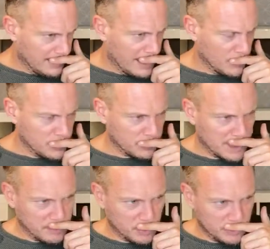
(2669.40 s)
how should
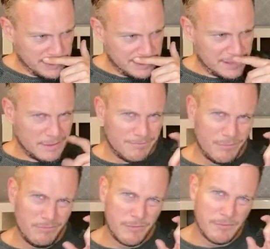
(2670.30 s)
I put it?
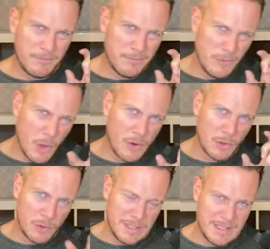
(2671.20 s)
Not
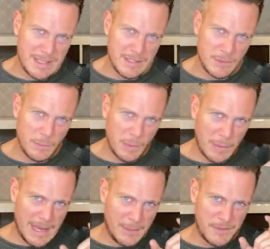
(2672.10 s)
criticism, but
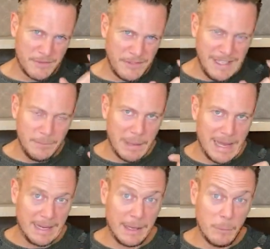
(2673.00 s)
perhaps
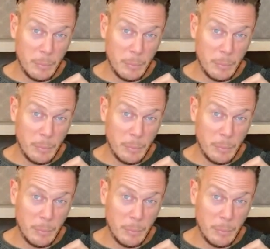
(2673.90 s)
feedback.